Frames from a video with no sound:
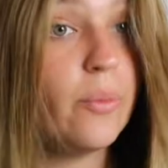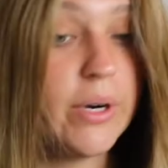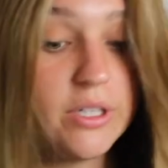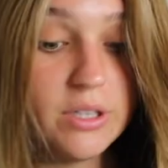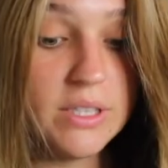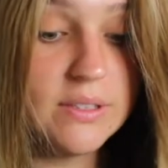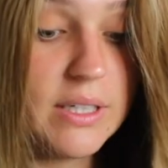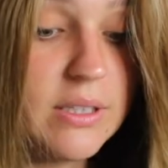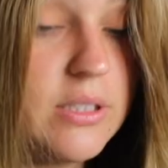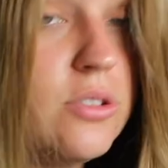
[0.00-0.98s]
Where do these
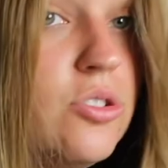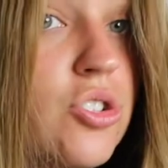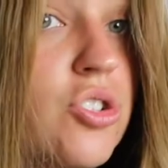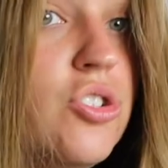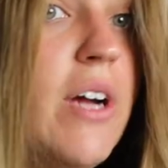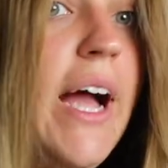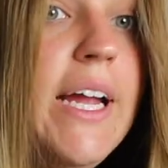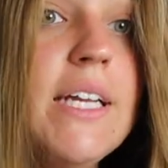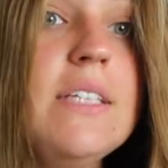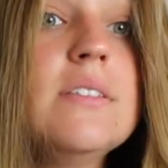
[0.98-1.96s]
like little
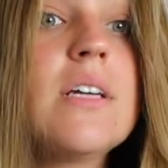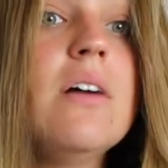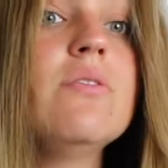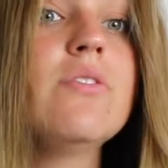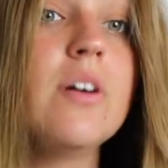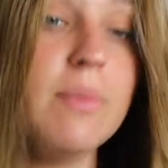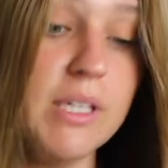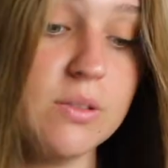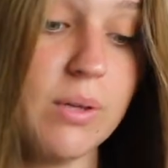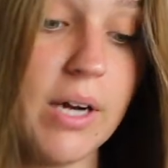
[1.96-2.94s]
straggies come from?
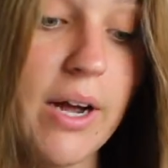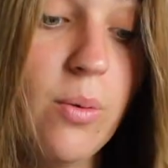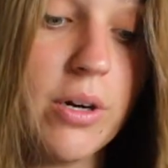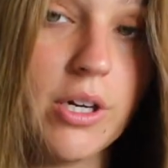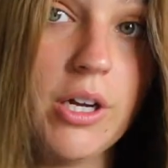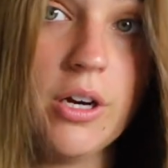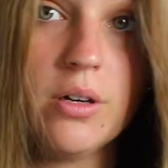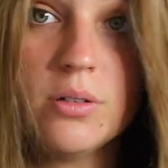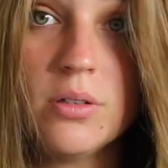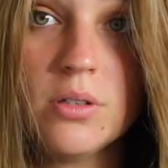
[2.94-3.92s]
That's what I wanna
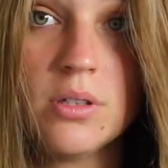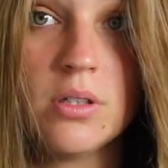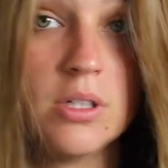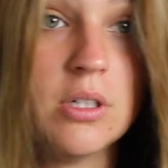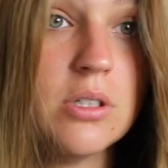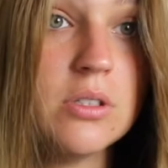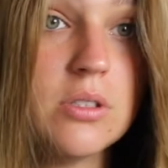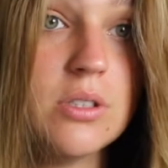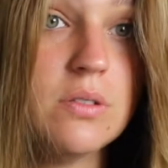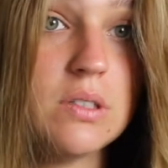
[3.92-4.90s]

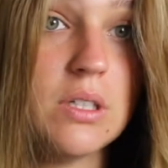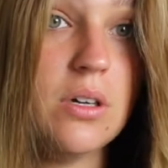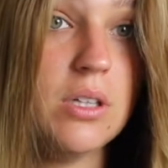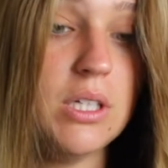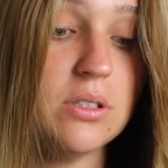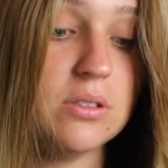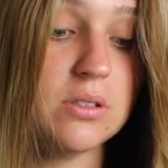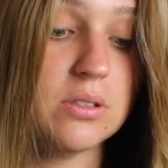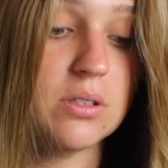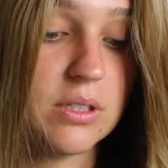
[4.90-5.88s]
know. Do you see all
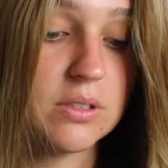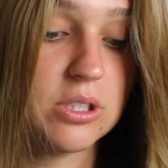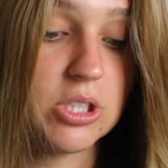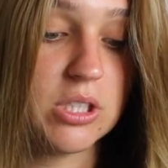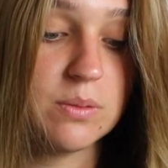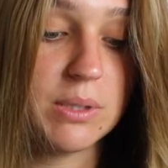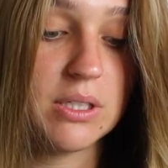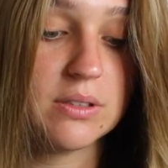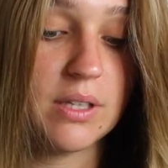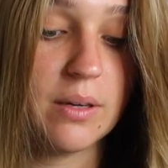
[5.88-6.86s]
these? Is it just
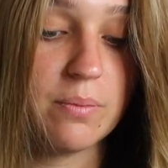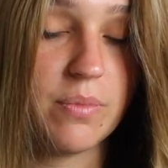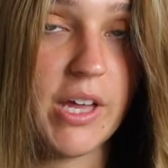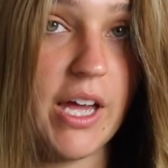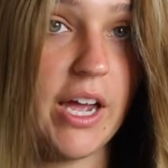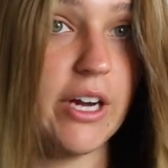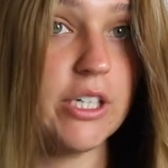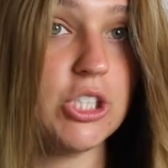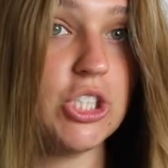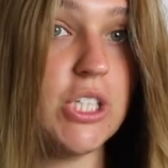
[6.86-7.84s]
because like the hair
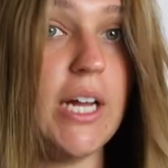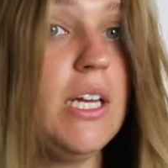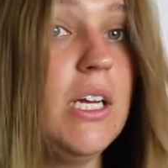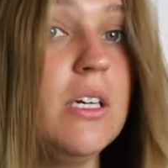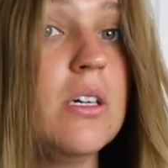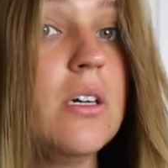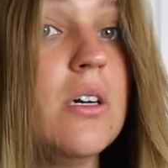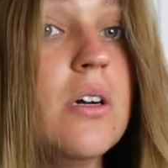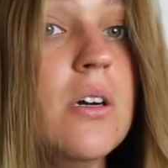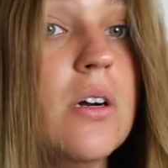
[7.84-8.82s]
is shedding?
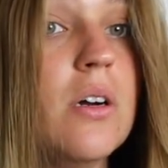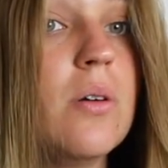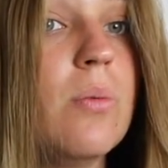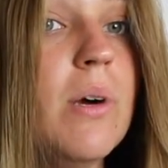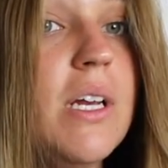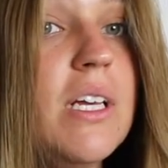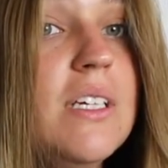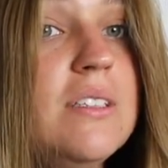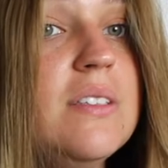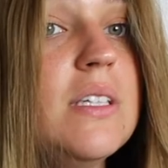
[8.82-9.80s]
Or what
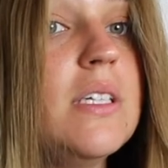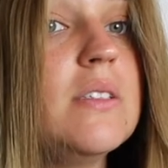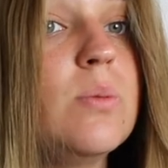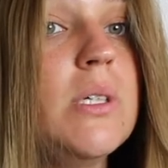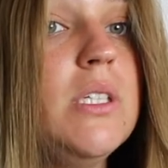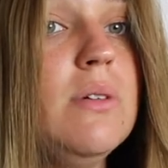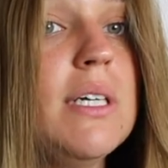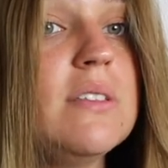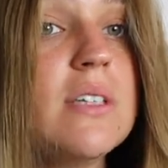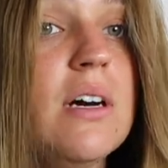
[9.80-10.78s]
is this? Where do you
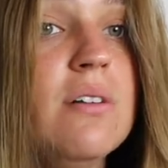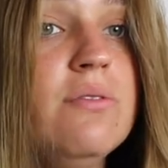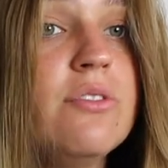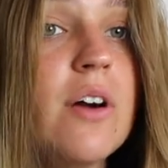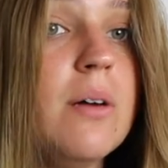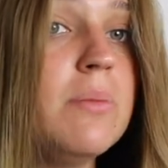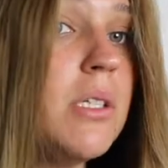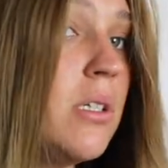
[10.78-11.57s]
guys come from?